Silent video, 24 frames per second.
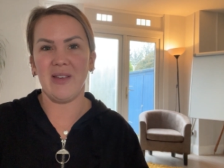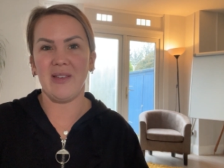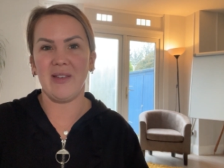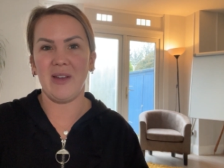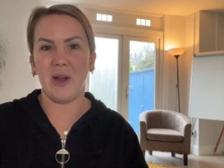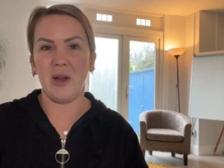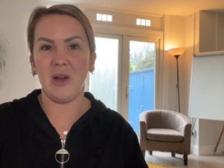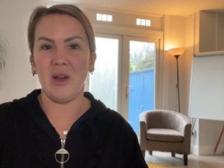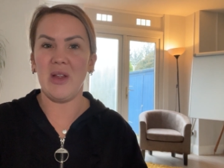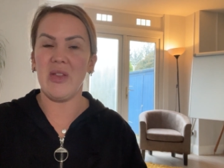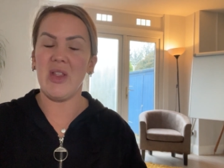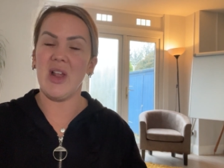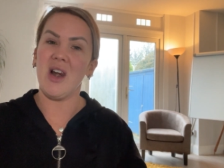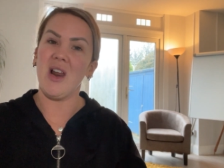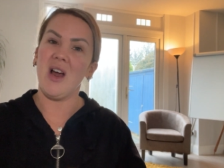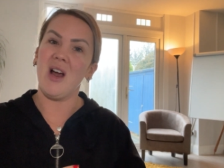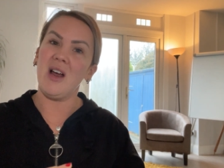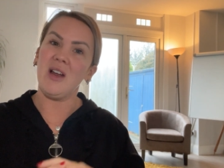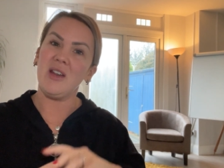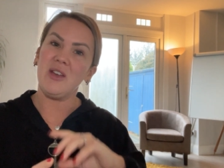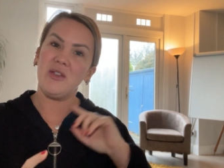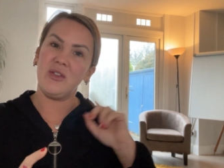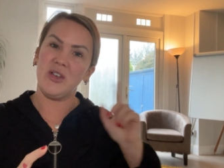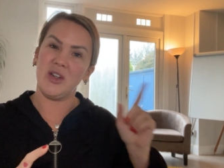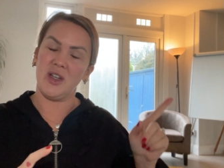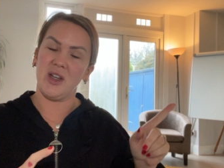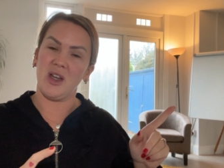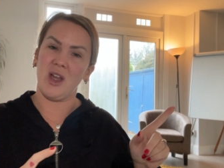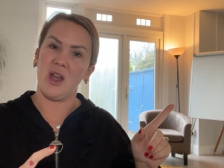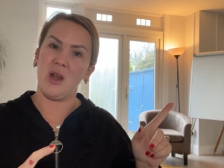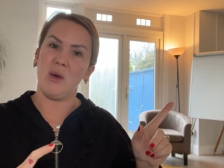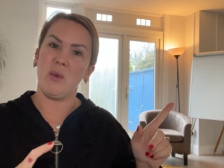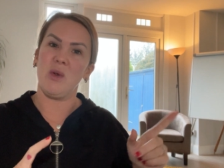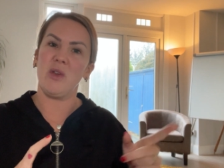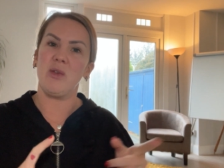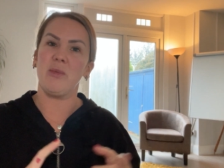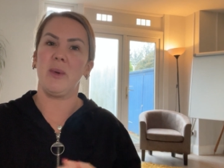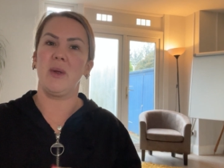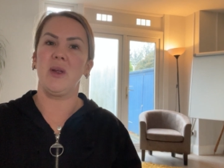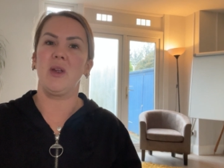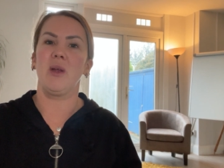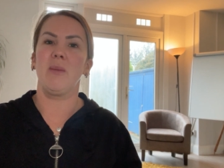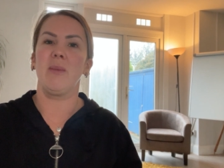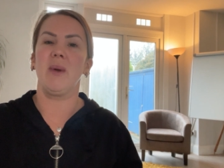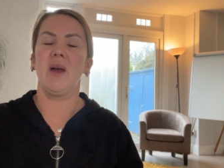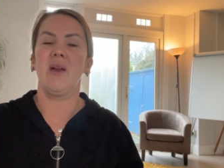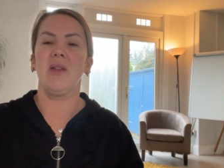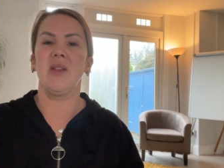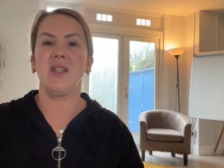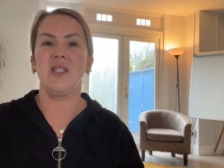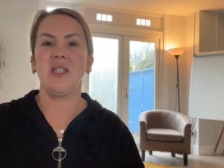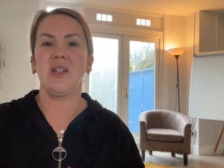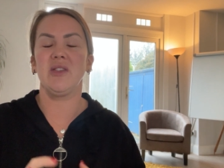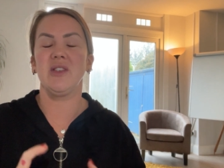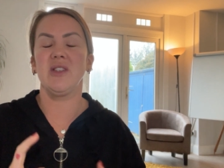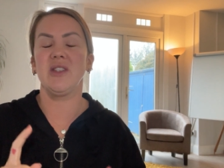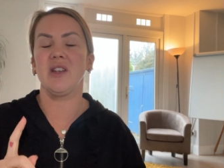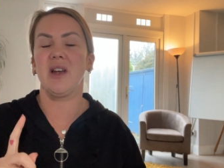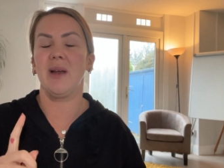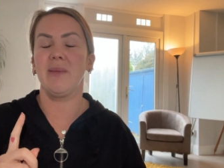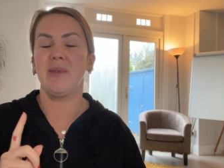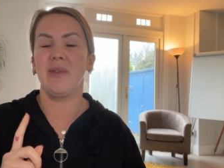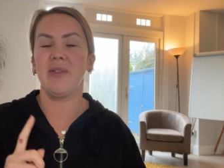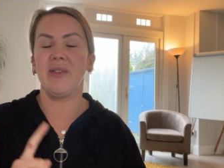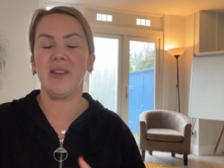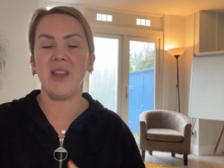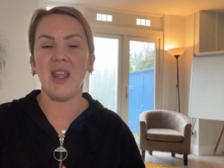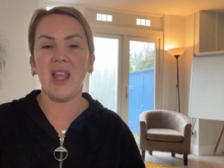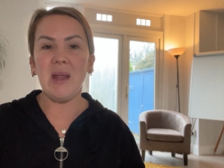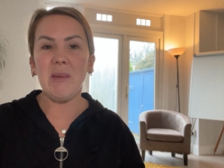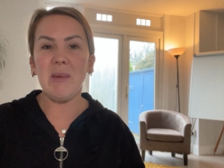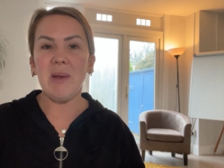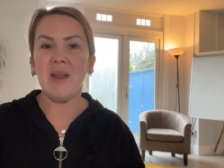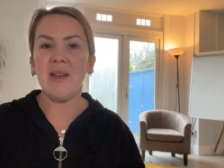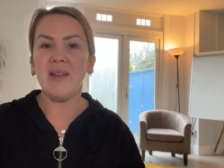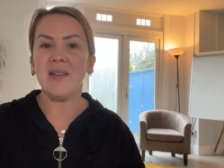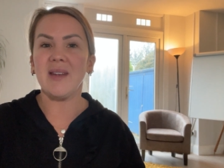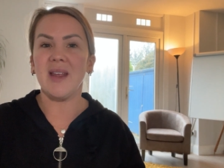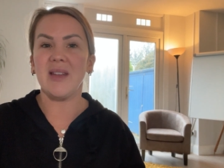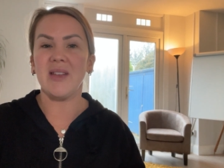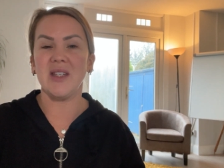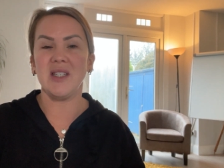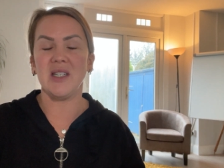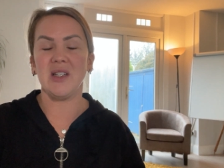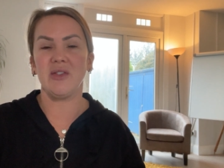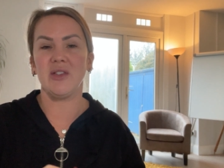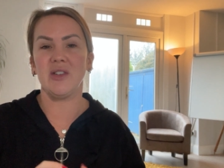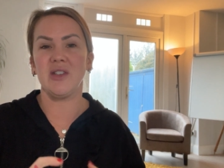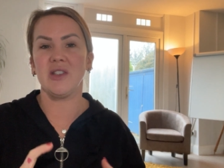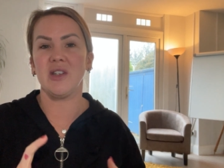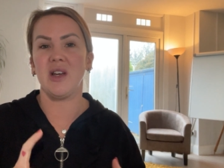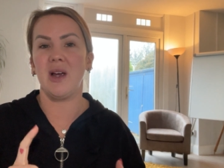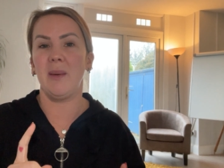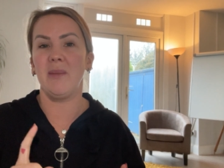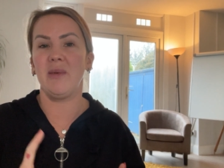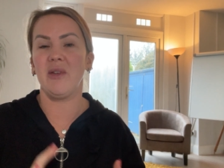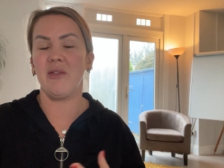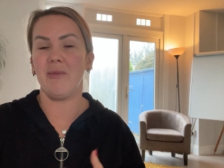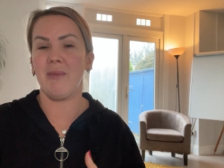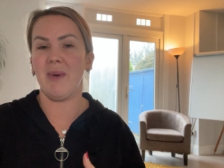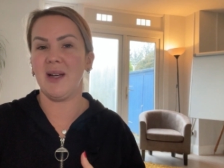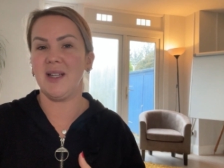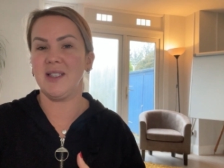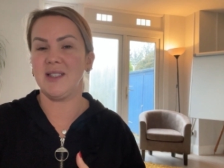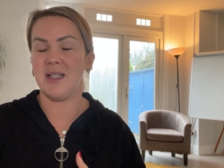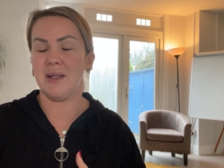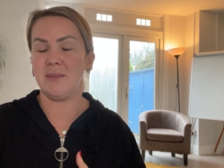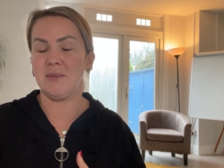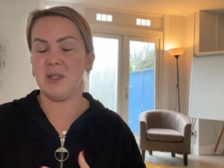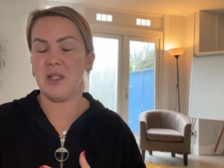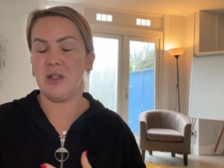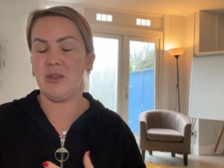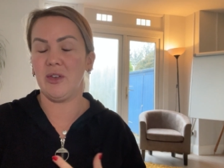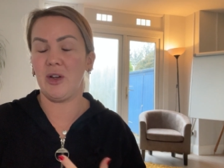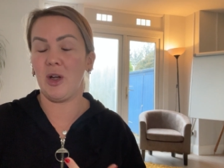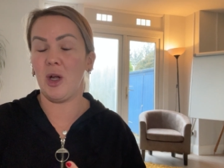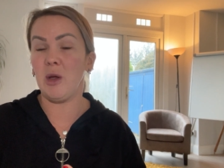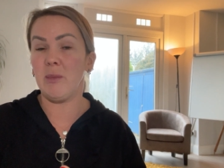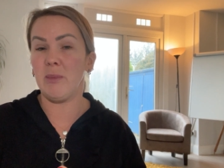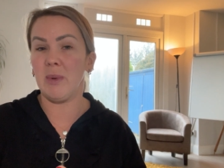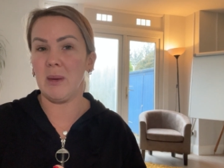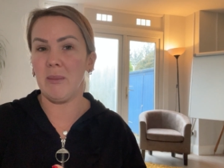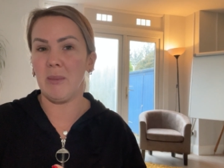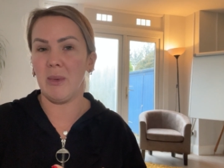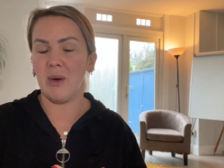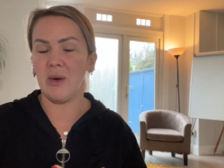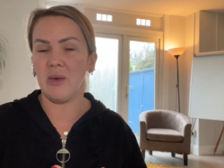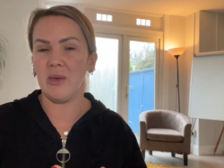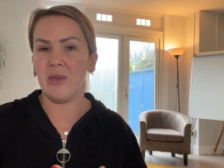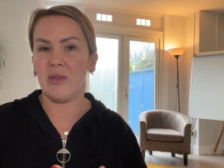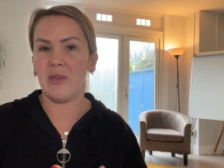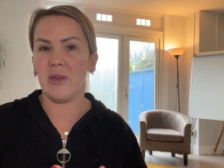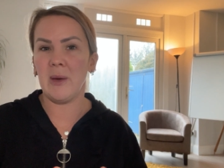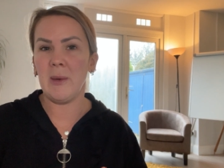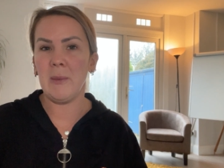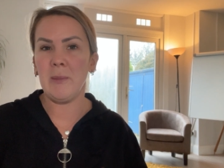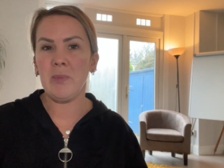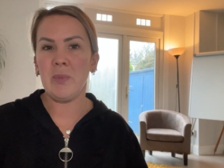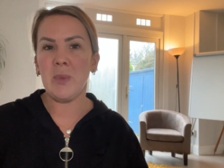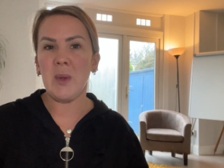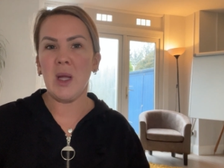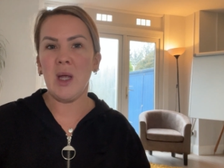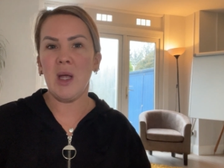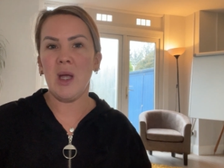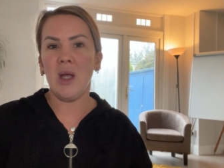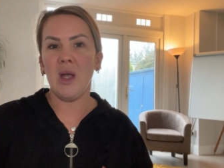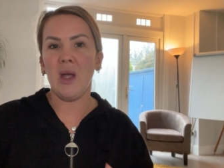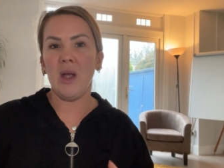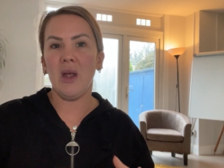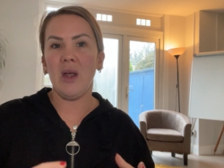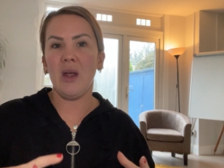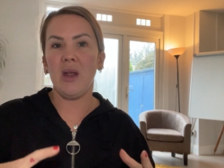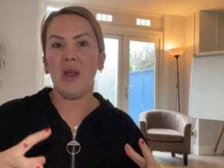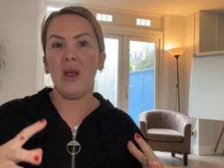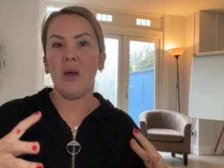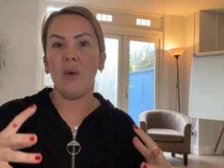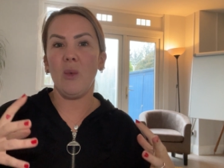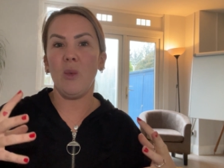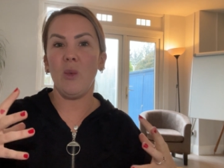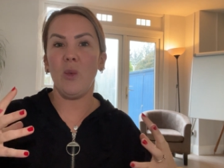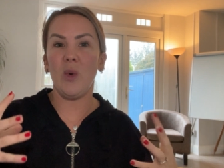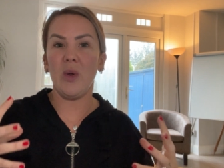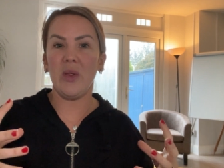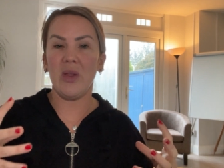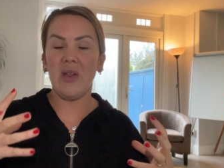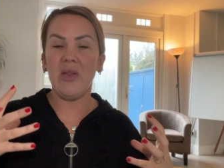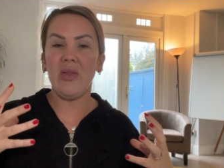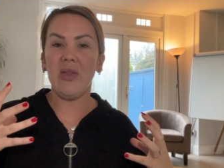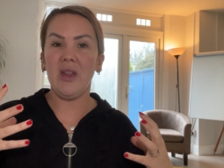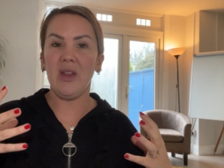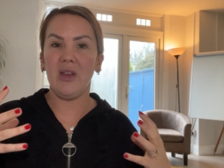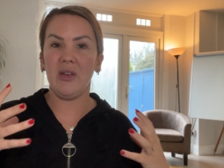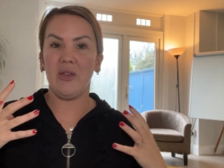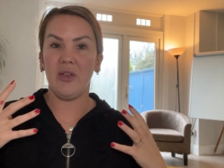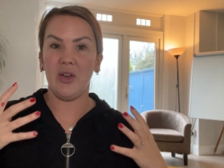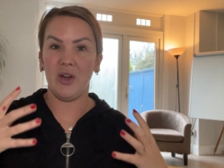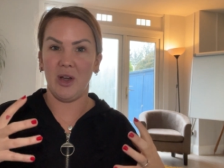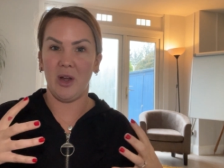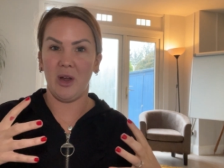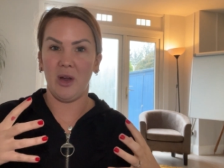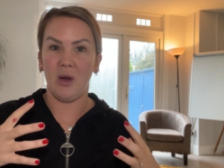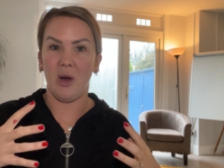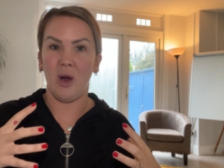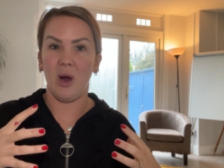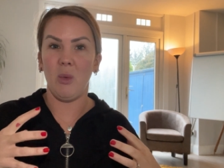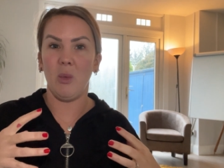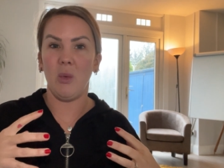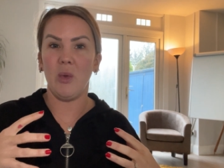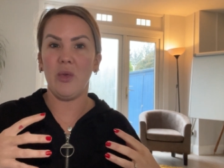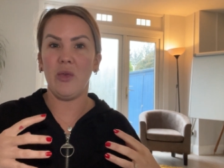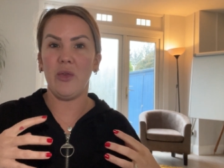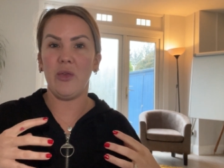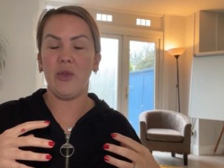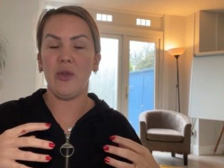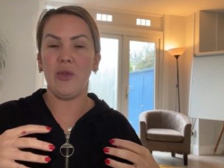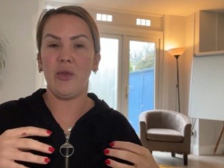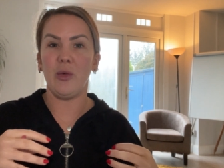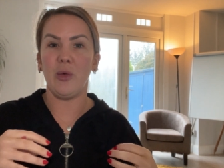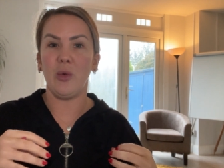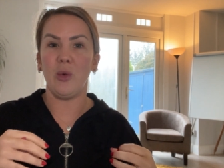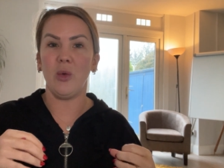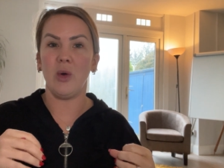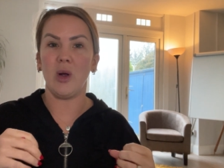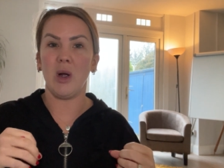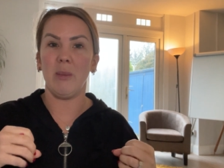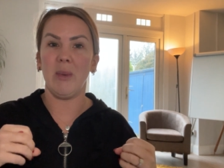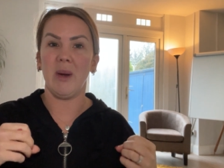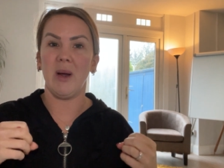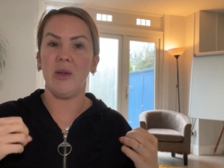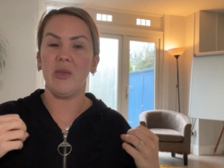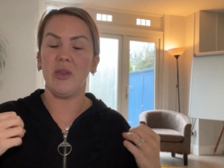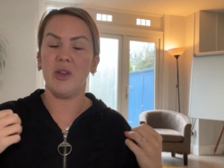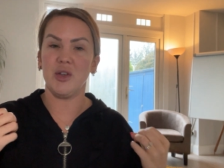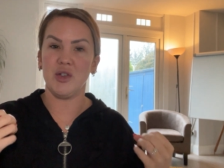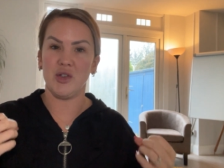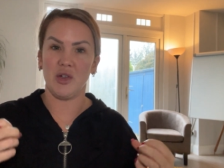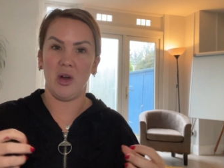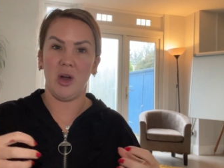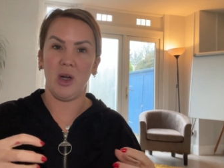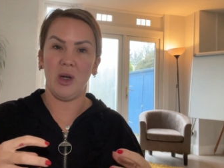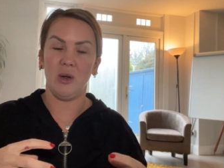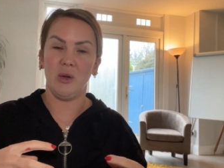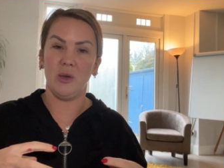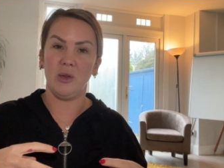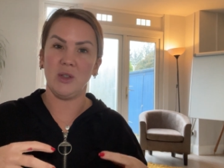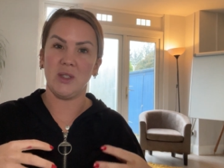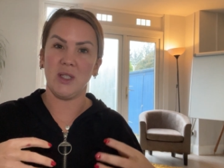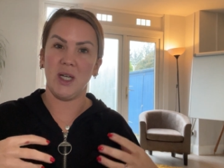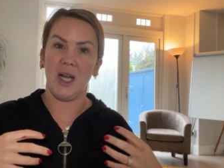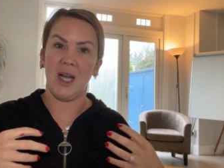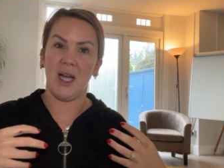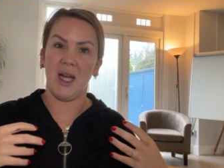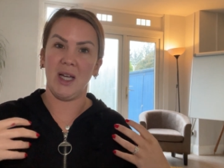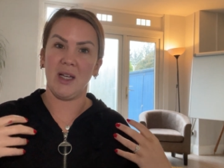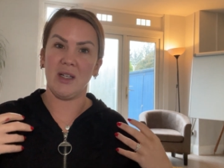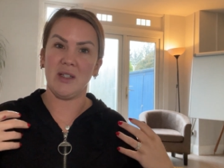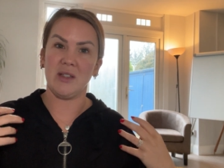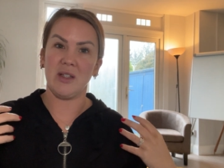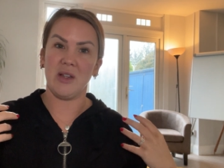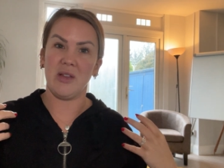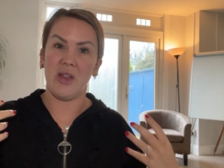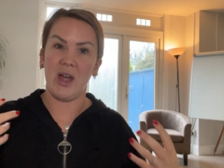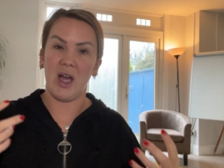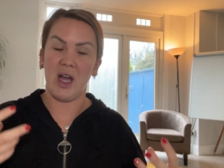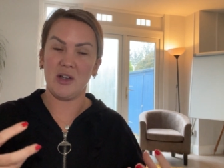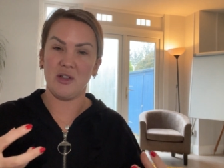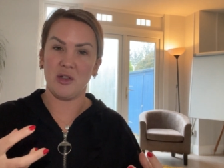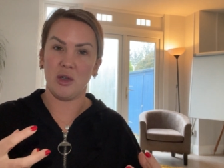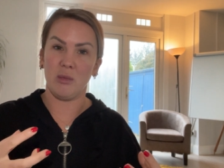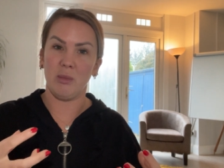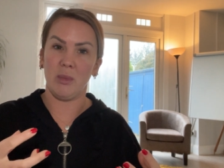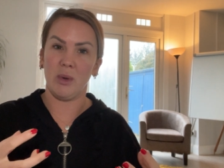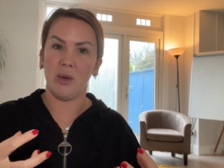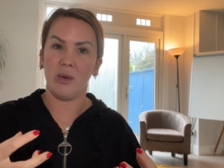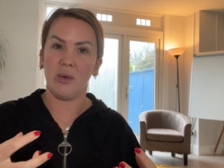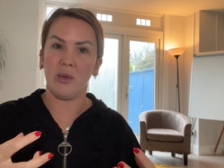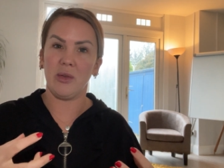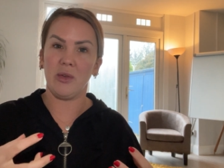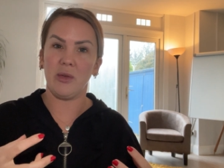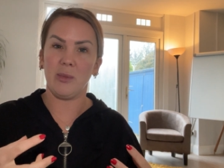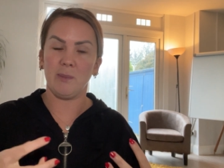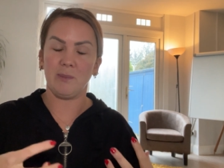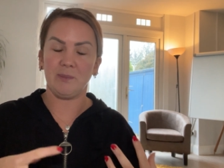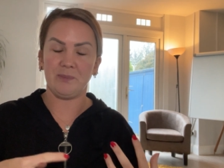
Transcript: So in the last video, we spoke about the different types of schemas and the different types of maladaptive coping modes. Within this video, I want to talk about the child and the adult modes.